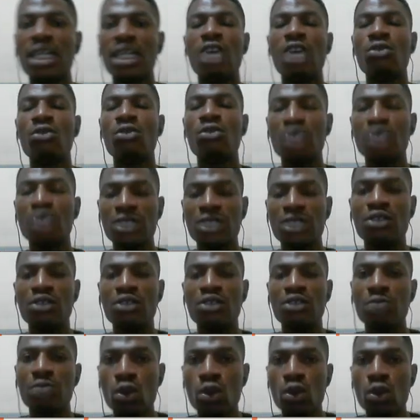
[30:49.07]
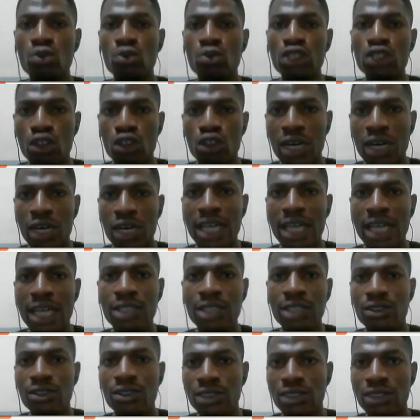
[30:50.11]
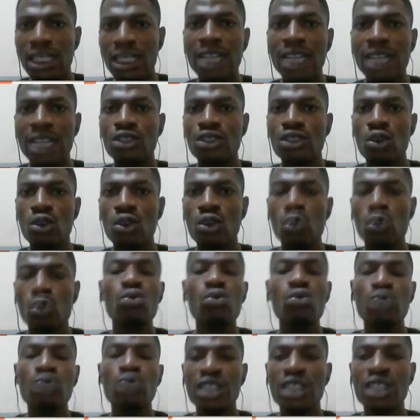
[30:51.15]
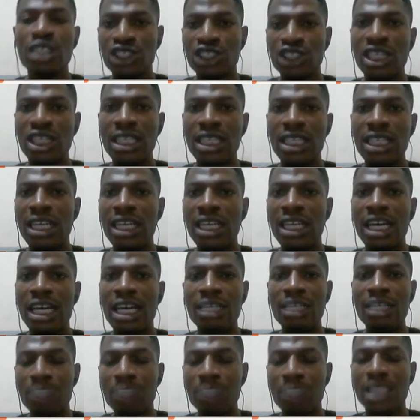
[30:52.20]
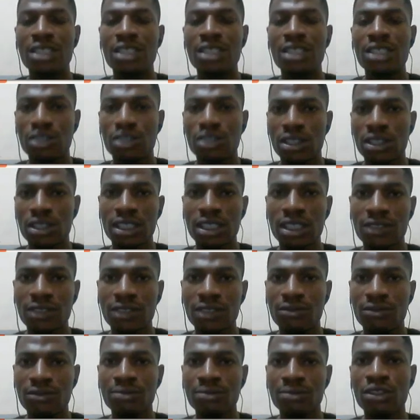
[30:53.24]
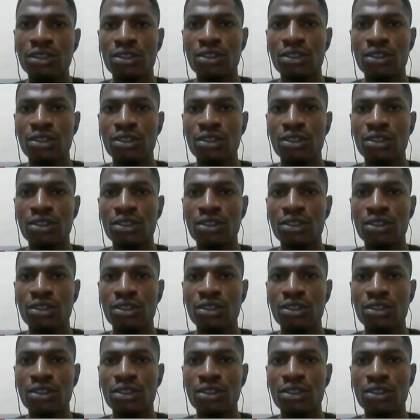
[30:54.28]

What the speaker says: I will literally be holding your hand to start your own channel and make it successful.